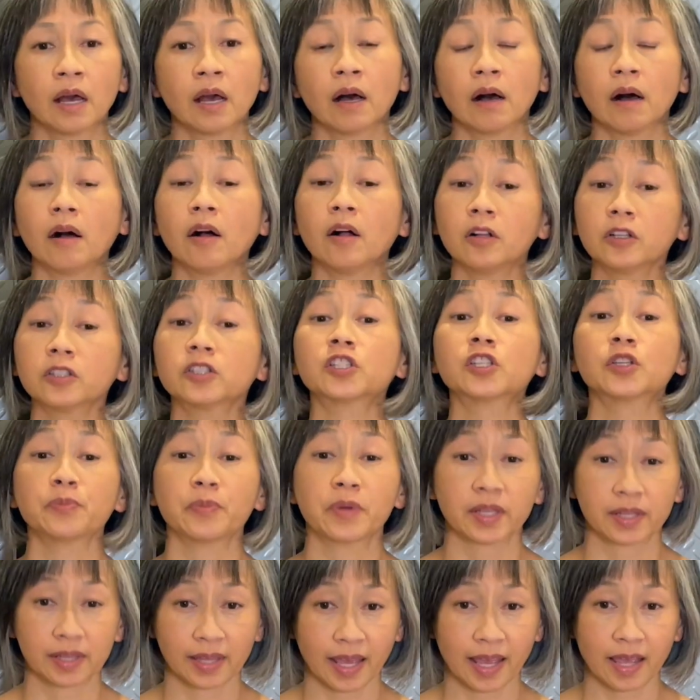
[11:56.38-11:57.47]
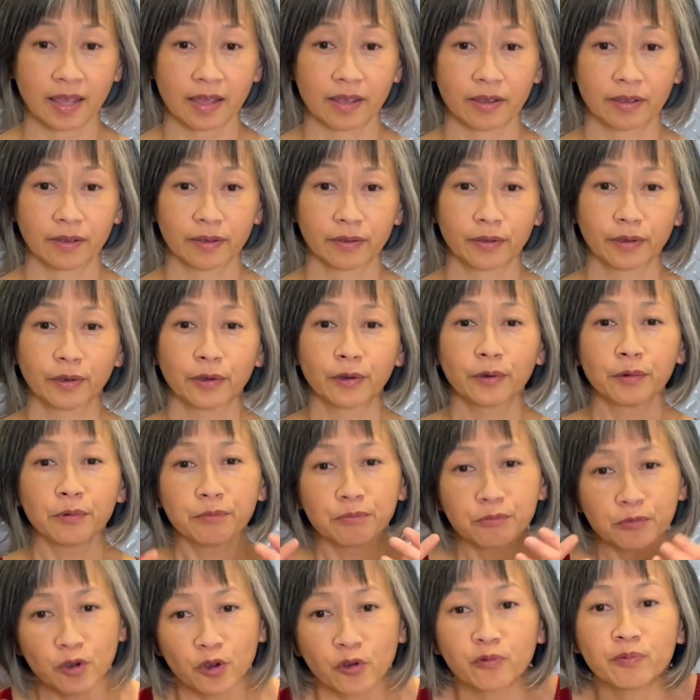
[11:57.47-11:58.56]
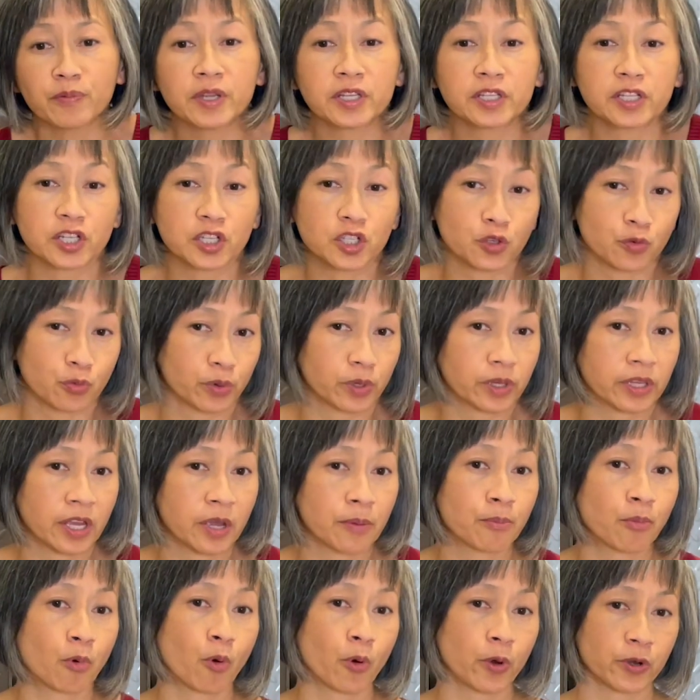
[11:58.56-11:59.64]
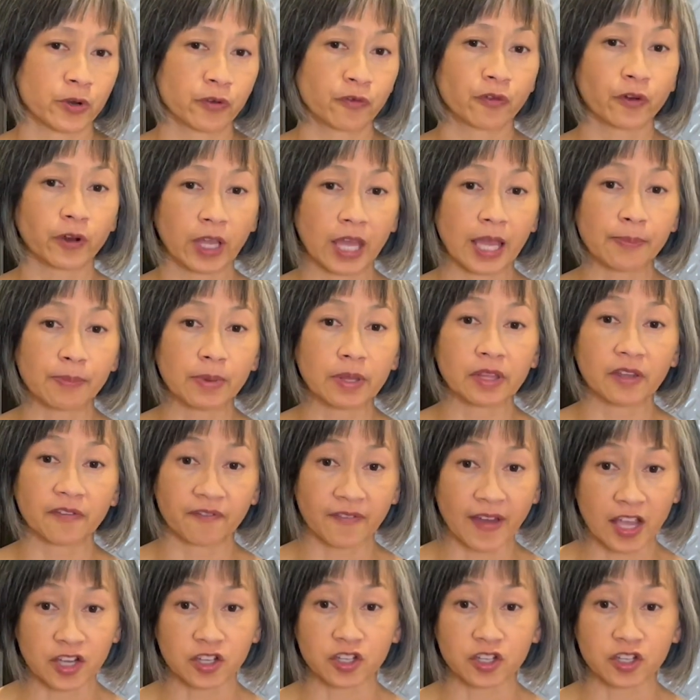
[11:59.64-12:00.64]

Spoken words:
Ultimately, movement is really important for keeping the fascia